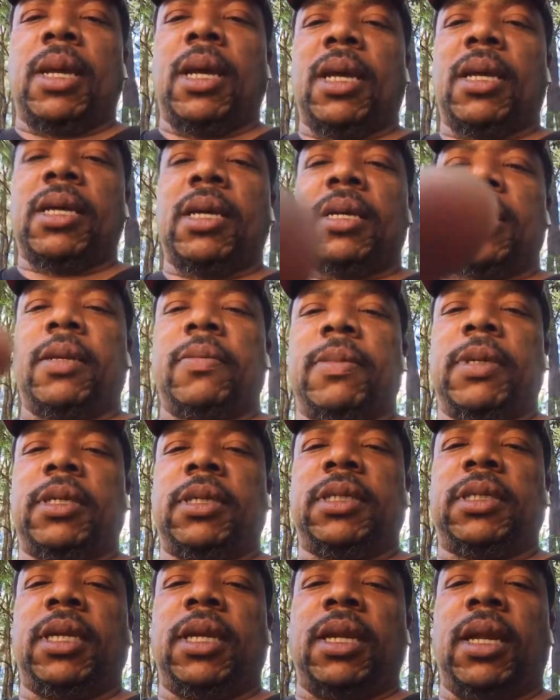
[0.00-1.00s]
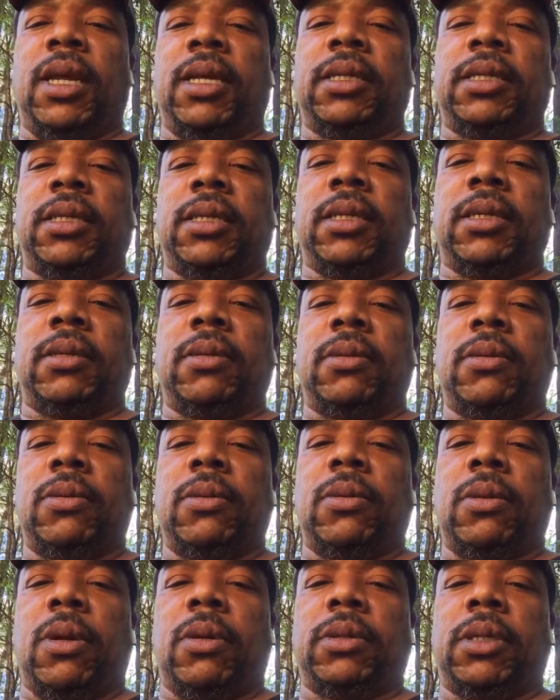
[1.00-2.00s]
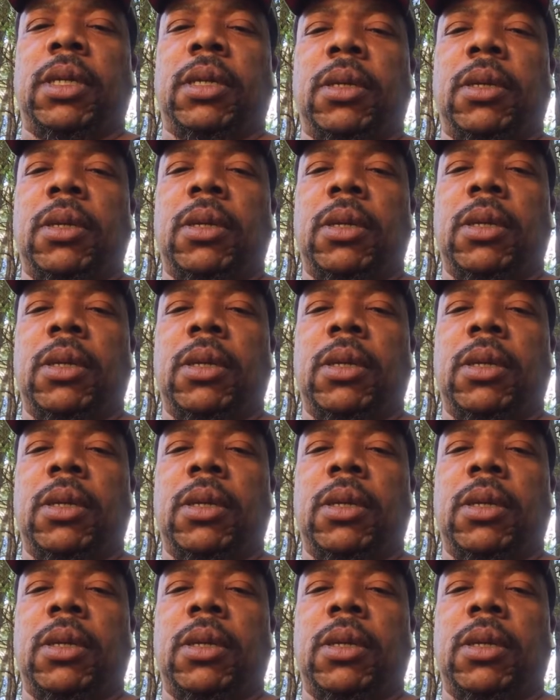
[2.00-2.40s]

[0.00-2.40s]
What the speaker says: I can't even see that shit. Oh, dude.